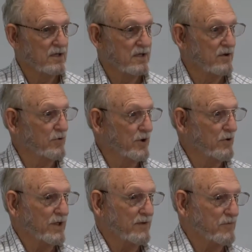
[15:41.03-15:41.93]
It would
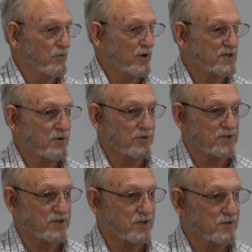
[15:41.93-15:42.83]
only, if you want to see what the
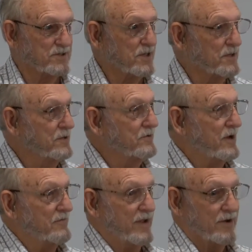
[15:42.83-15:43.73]
jail looks like, you can
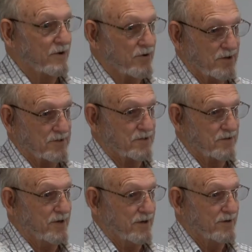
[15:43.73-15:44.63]
drive down across the
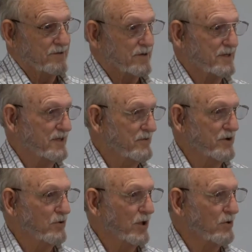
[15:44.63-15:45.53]
street here. Look, it would
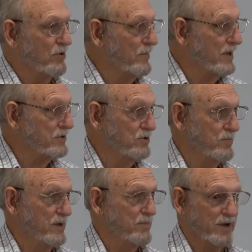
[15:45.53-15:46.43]
only hold about two
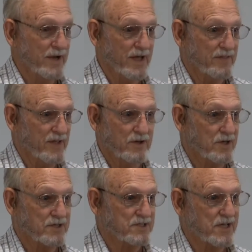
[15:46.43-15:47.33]
people, and I think you
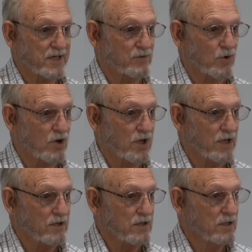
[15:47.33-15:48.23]
could just kick the wall
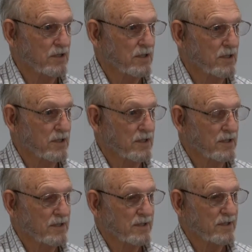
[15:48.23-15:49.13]
out.
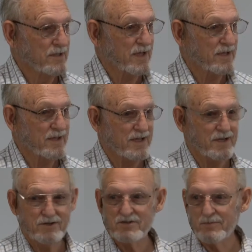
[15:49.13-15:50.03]
That
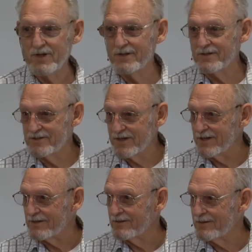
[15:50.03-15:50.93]
used to be the
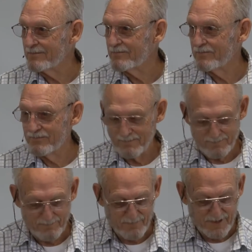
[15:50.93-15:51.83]
jail.
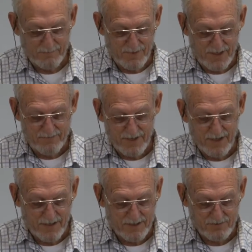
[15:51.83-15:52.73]
But
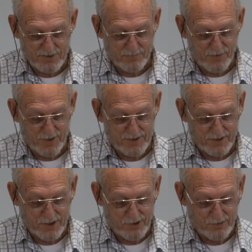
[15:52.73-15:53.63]
evidently this was a pretty
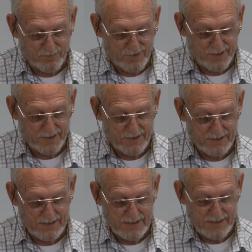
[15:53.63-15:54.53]
secure place,
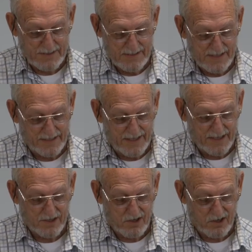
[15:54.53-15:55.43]
and they
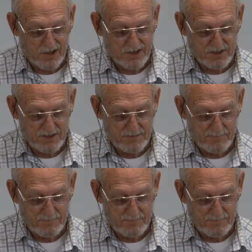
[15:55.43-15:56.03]
had guards.